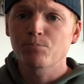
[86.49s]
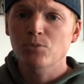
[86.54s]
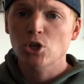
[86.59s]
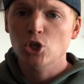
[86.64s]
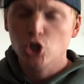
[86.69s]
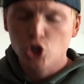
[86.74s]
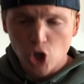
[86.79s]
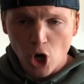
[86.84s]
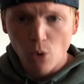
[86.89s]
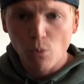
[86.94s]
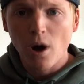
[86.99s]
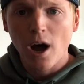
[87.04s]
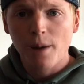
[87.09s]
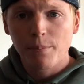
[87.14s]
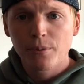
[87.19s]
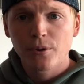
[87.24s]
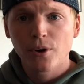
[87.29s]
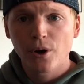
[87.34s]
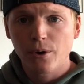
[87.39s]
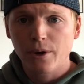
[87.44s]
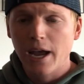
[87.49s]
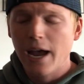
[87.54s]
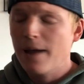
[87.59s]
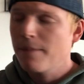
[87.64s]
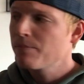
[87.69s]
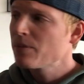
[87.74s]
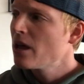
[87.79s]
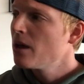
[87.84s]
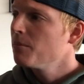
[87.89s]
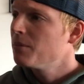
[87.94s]
show up,
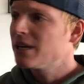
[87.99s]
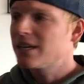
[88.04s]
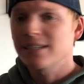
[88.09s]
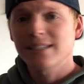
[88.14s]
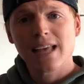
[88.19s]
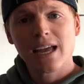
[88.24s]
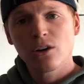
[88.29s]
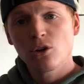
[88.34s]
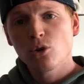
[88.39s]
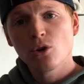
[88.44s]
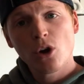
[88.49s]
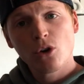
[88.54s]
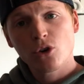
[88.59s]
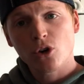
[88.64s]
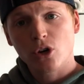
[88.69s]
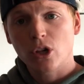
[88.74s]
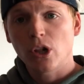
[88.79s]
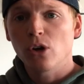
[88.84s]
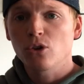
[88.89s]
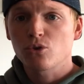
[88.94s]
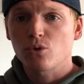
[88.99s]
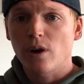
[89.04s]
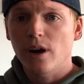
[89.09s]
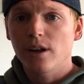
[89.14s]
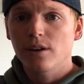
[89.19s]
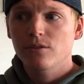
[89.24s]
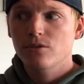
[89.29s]
okay? Because then you know your close rate.